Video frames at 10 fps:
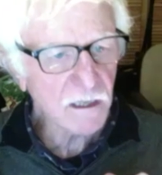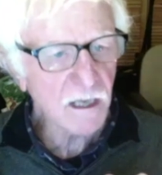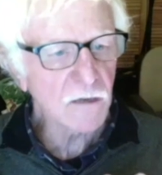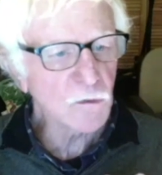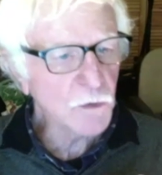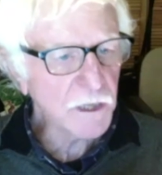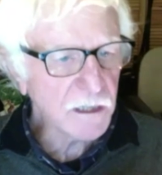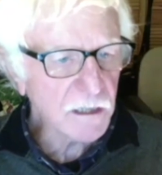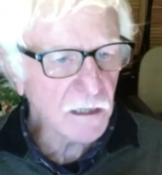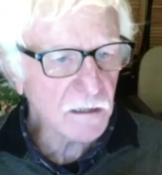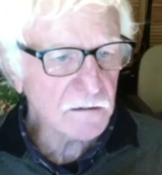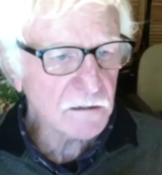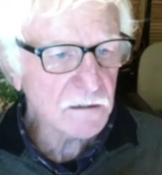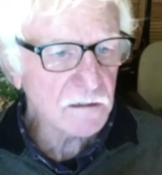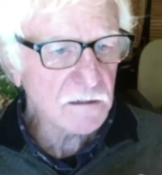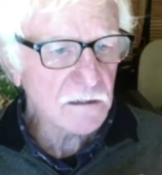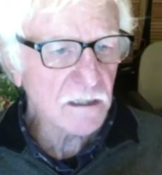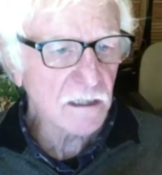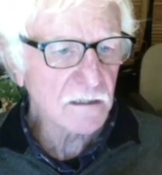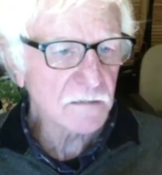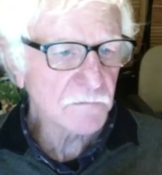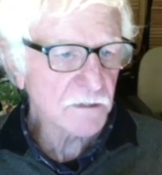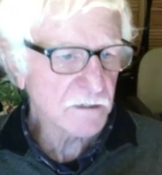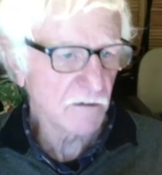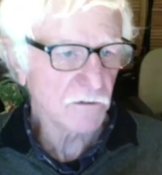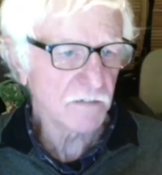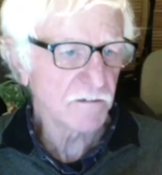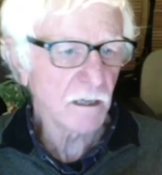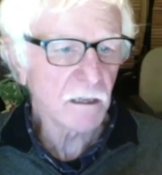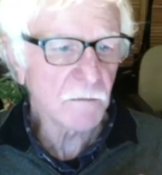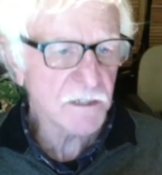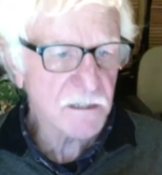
and weaker, they're not even armies,